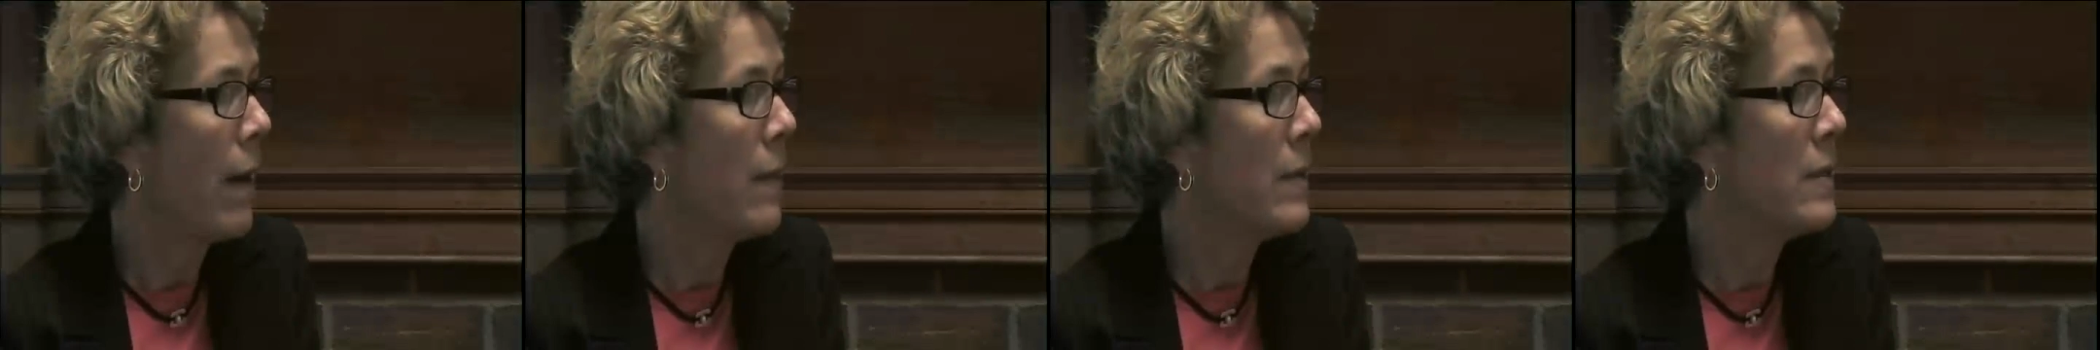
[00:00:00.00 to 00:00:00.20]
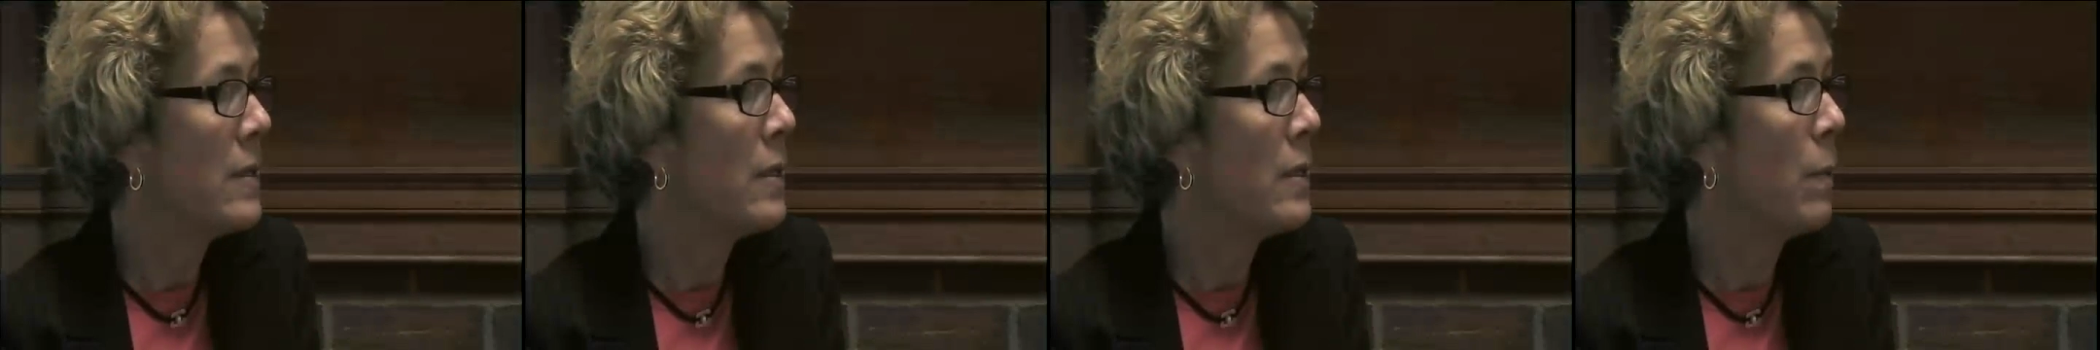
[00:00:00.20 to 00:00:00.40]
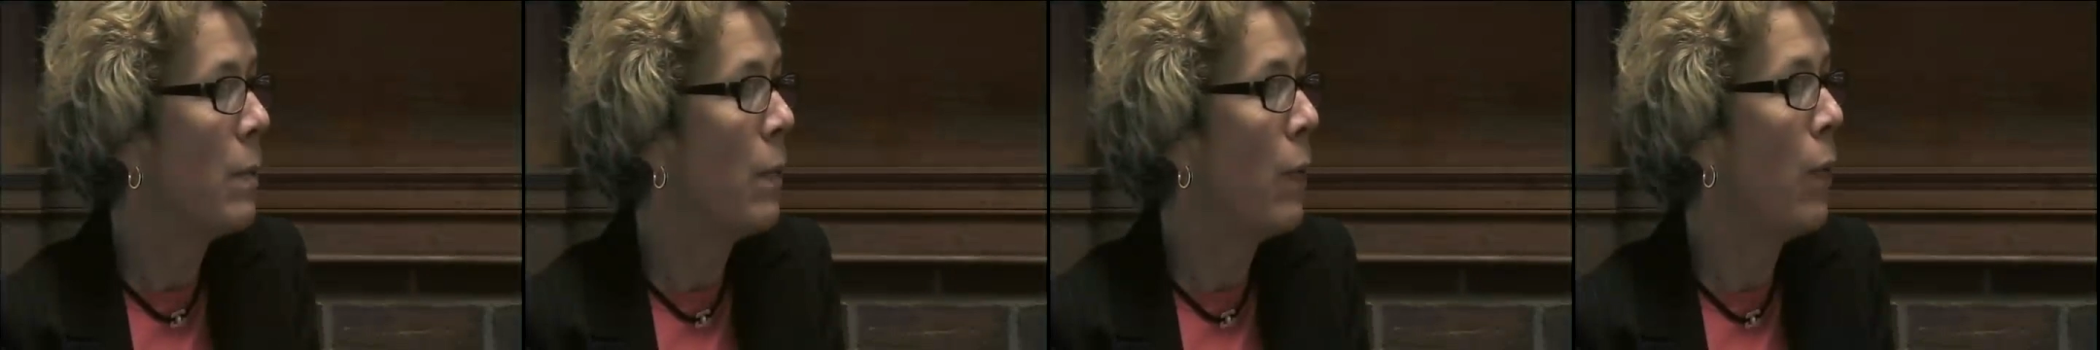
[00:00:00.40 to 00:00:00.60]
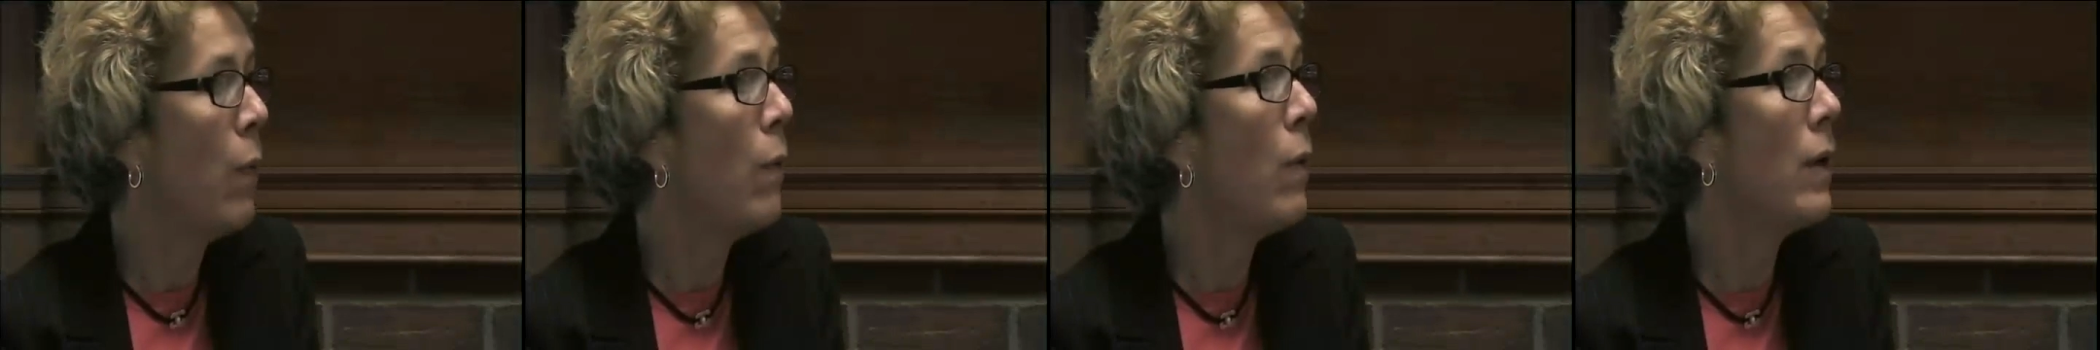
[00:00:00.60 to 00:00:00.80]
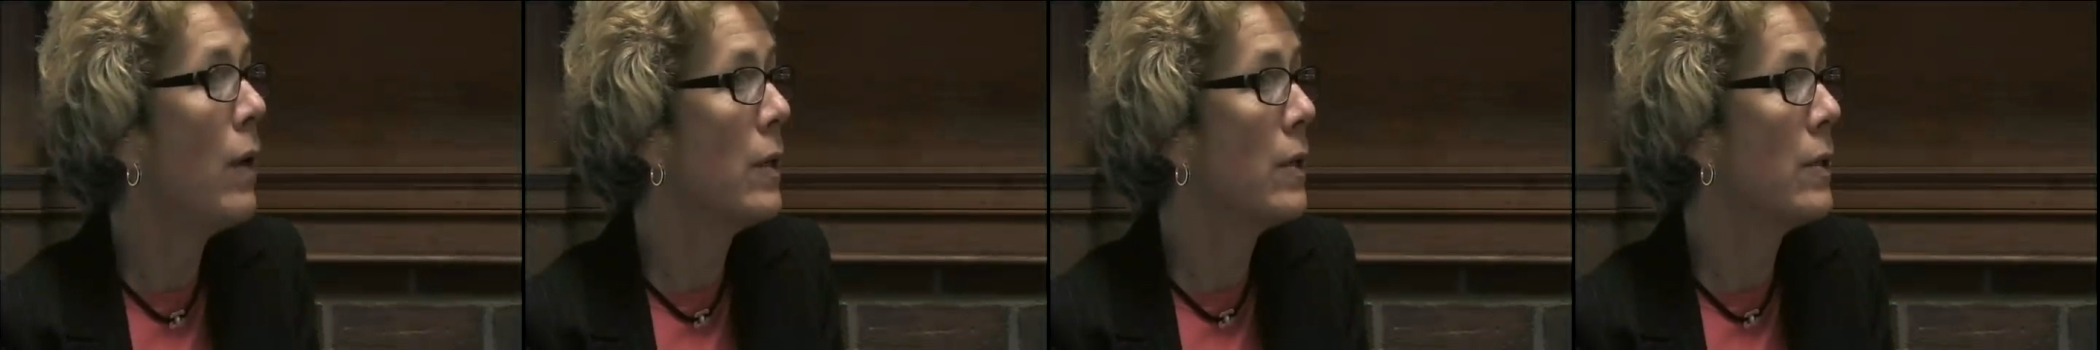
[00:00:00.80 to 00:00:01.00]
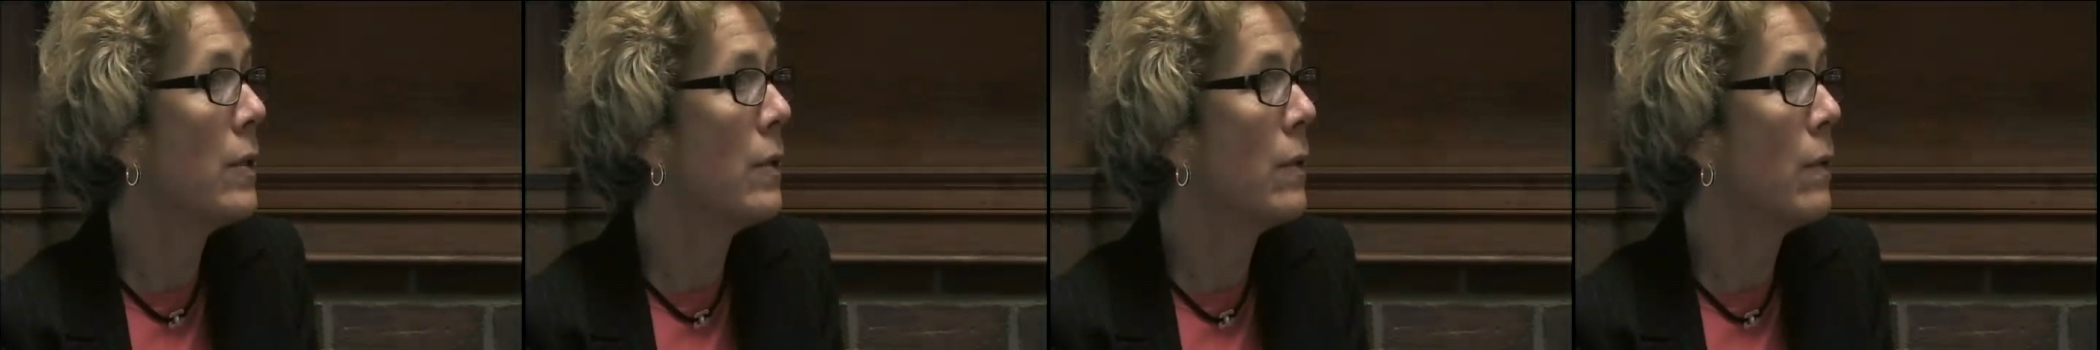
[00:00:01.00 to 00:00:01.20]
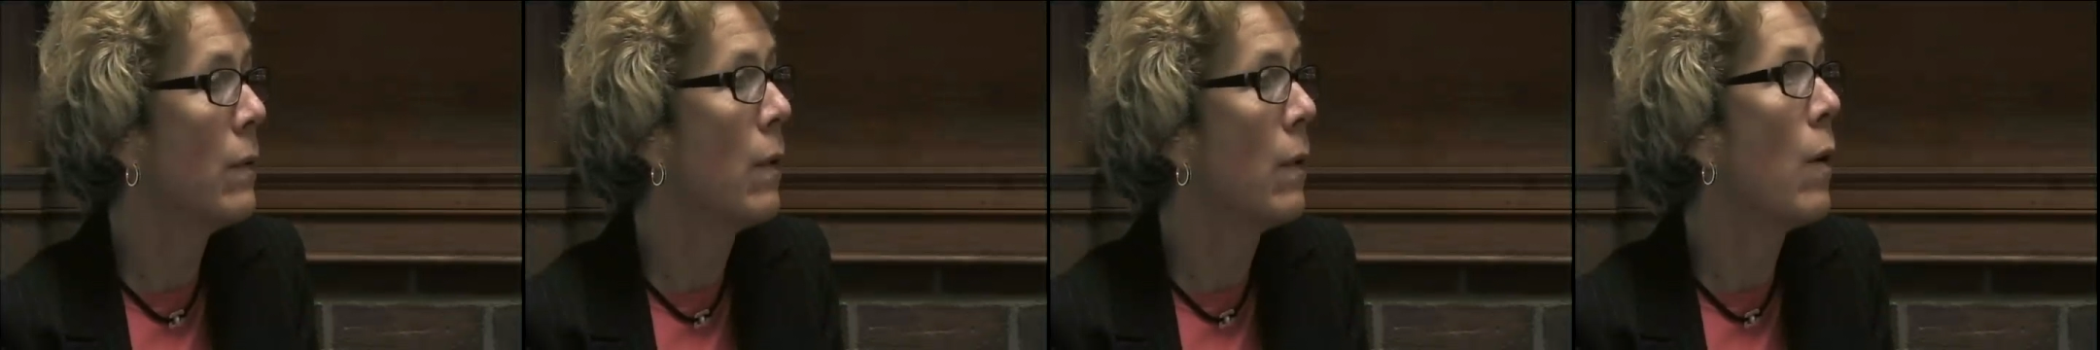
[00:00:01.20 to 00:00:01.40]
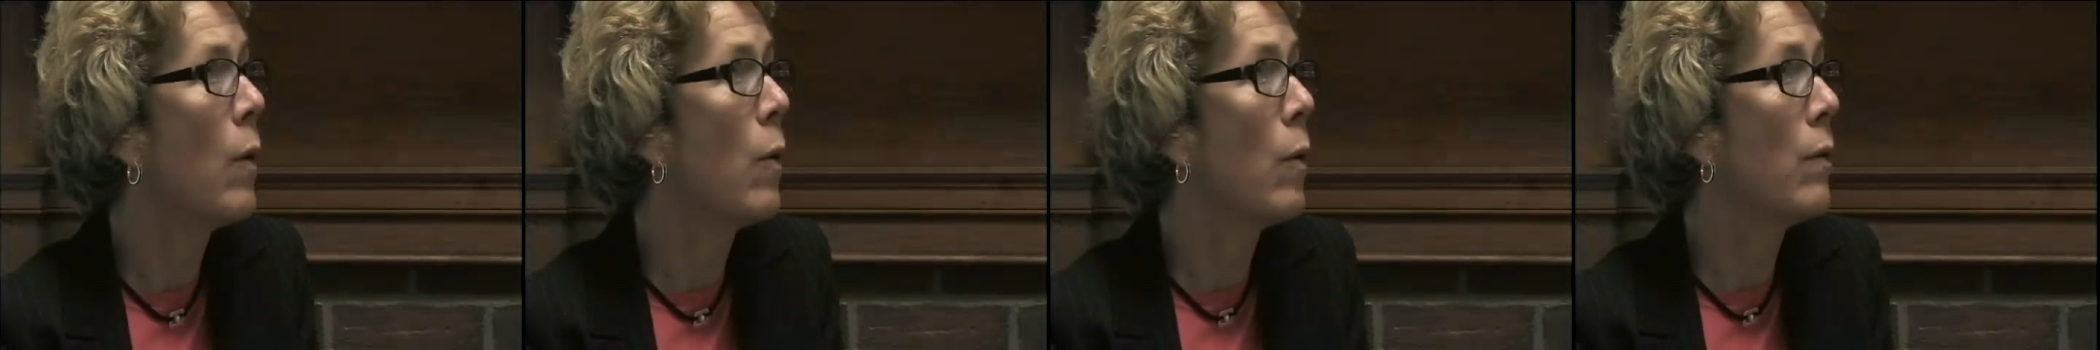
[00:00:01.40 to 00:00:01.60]
support
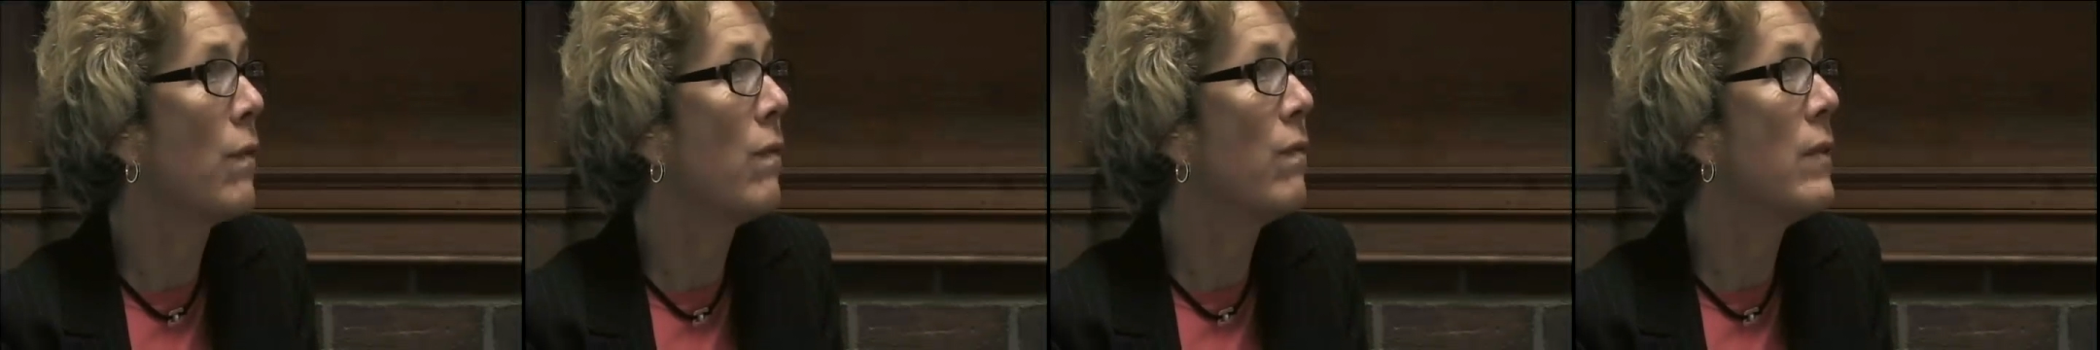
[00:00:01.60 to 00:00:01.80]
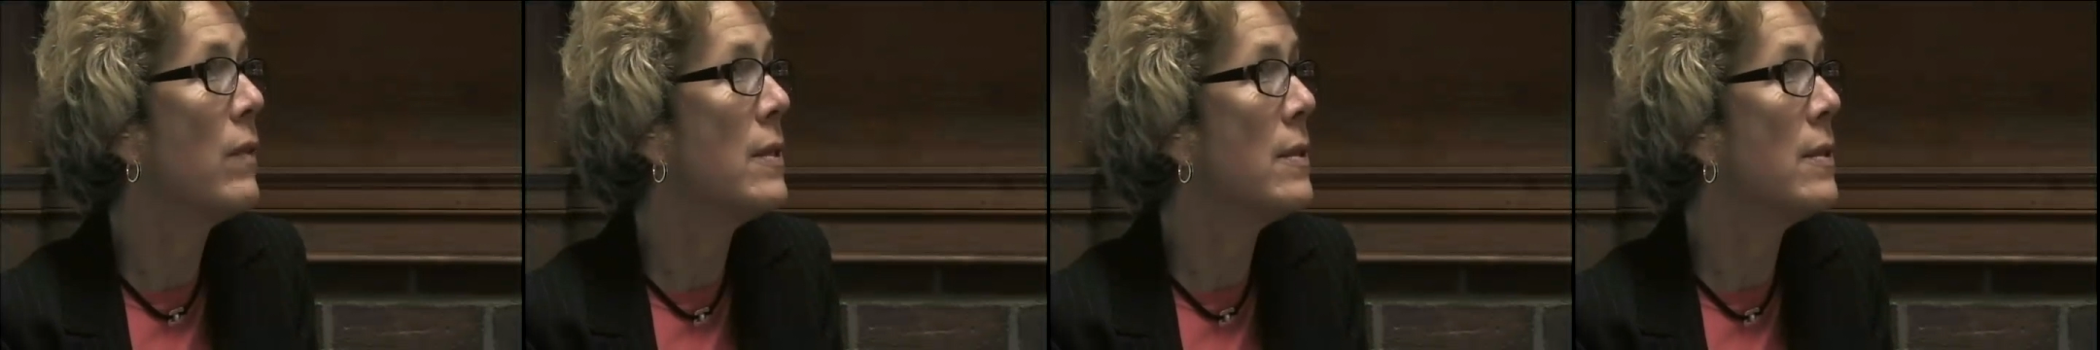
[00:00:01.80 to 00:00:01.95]
or